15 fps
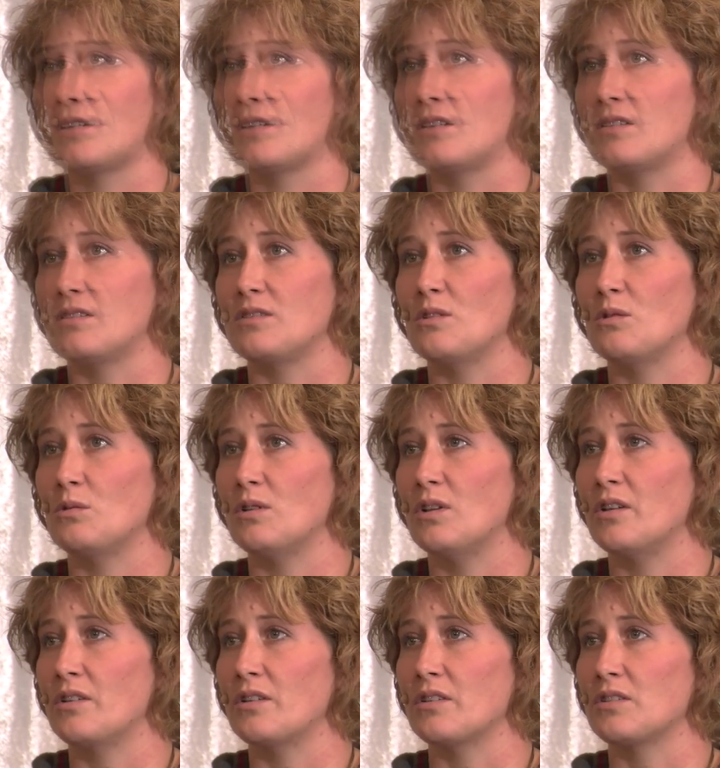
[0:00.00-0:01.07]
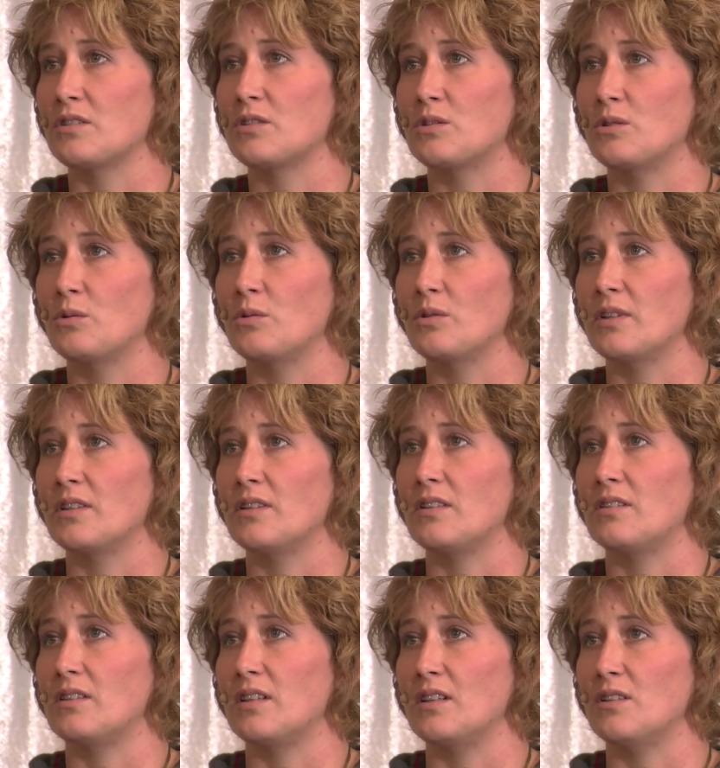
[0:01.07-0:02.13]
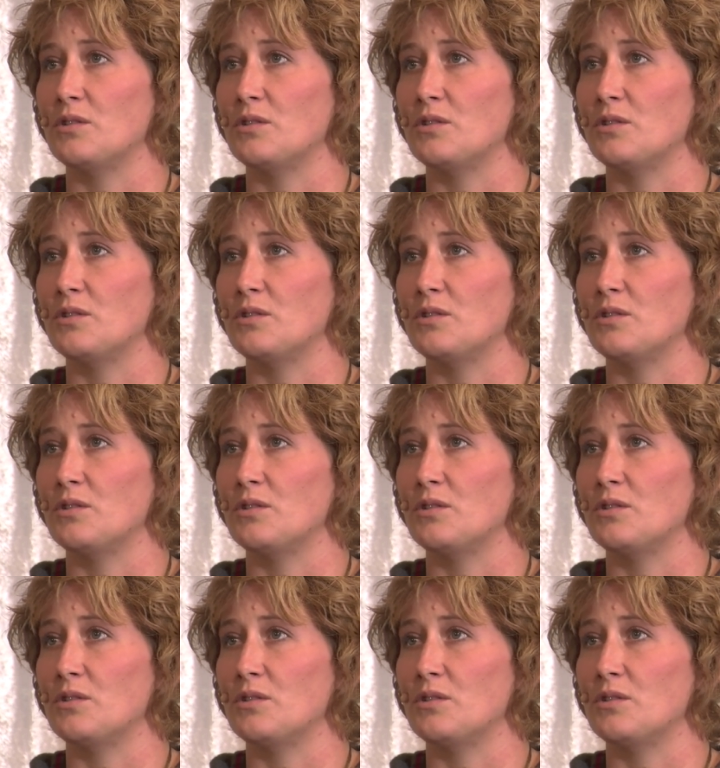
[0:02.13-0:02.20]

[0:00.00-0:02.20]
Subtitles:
It is no longer a story that the